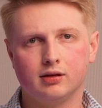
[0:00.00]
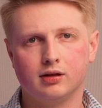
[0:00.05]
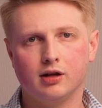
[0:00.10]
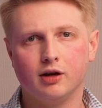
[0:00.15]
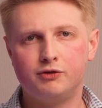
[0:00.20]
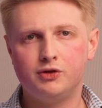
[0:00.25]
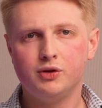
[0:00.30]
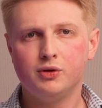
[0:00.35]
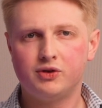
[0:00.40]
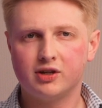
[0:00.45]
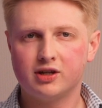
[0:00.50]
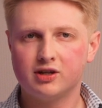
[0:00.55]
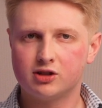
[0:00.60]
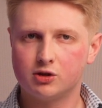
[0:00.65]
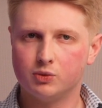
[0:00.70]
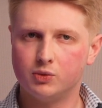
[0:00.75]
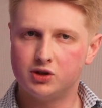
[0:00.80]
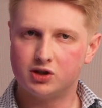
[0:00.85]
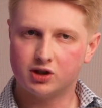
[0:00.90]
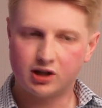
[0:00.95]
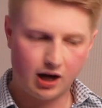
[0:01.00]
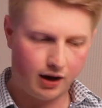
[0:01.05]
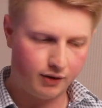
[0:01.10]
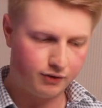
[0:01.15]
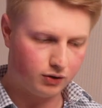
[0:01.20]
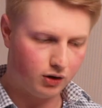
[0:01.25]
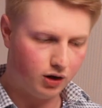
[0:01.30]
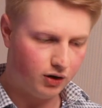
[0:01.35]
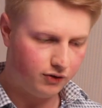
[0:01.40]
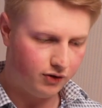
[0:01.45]
A few things that we should
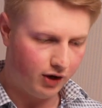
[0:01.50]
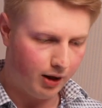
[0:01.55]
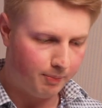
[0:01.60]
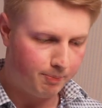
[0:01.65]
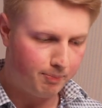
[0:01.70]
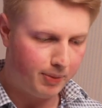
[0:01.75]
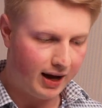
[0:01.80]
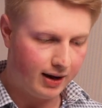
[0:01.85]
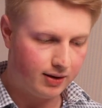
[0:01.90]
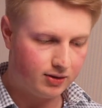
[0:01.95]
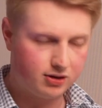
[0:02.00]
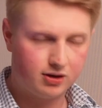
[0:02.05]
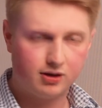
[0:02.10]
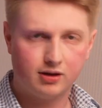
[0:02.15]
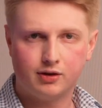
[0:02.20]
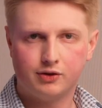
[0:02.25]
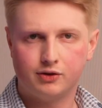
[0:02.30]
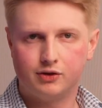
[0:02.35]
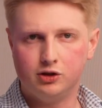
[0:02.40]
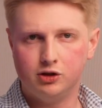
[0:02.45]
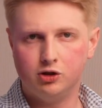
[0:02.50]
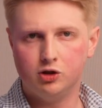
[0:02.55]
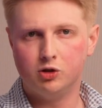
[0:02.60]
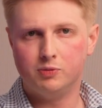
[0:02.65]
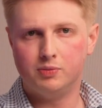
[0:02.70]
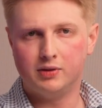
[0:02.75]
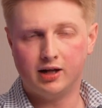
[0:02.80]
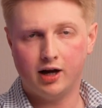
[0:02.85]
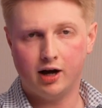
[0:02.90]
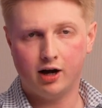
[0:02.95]
cover off about the
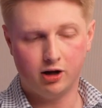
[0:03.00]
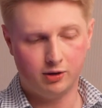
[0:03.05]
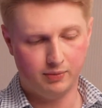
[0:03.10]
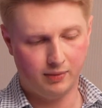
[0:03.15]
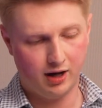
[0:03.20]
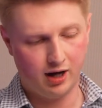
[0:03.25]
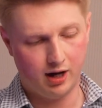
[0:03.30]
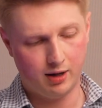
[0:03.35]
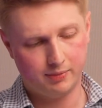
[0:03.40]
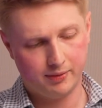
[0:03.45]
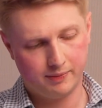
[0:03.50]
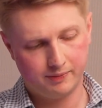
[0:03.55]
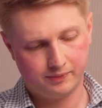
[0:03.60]
Yubii Home Hub.